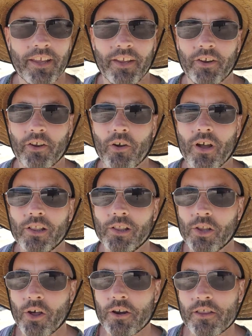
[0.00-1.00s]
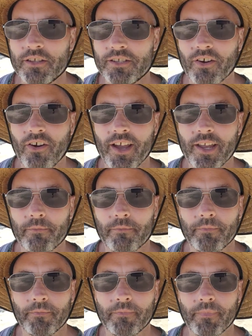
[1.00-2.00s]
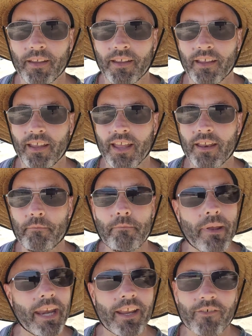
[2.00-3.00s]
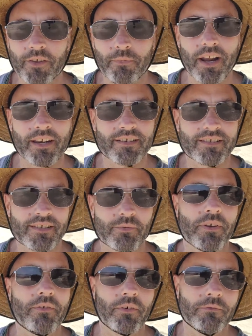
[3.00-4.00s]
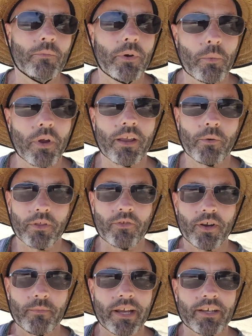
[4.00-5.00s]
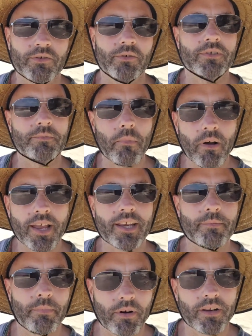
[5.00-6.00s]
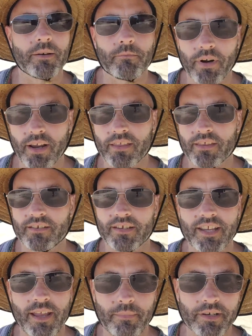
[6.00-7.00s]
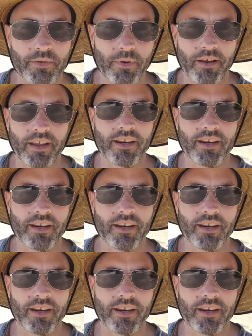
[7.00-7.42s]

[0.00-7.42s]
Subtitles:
You know, a lot of the time, in many of the practices, we're working with three main tools, mind, body, and breath, to tap into our